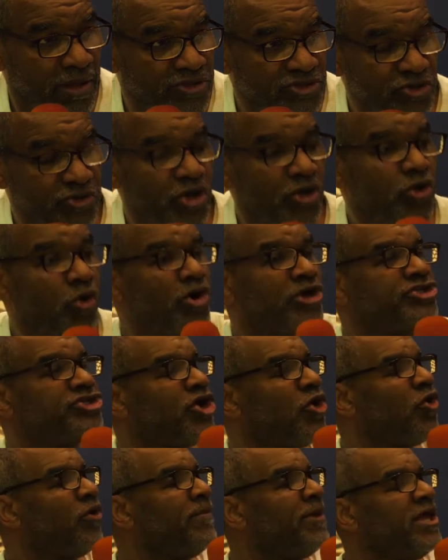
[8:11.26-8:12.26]
So the Lord
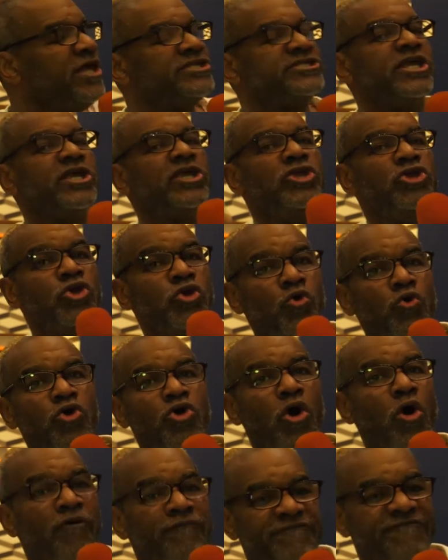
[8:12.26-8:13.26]
told me, He said, You
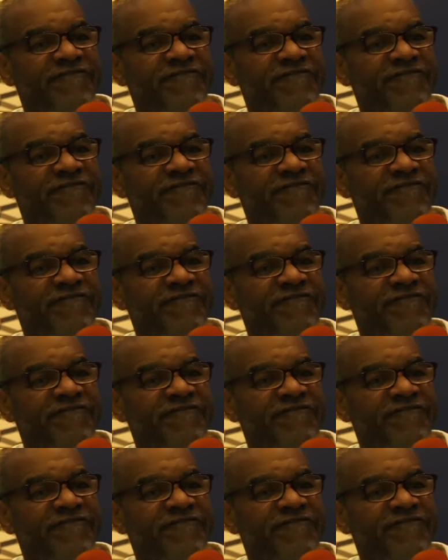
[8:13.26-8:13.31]
go